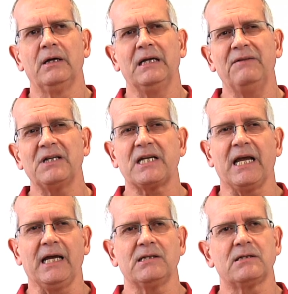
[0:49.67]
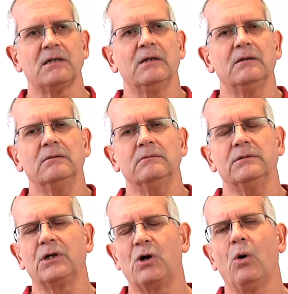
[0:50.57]
In this case,
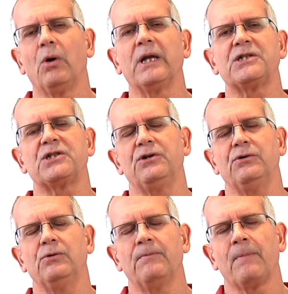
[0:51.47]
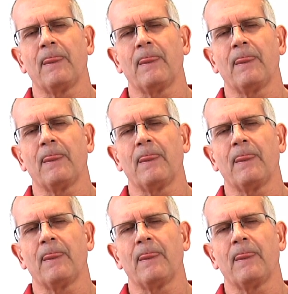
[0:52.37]
the goal is to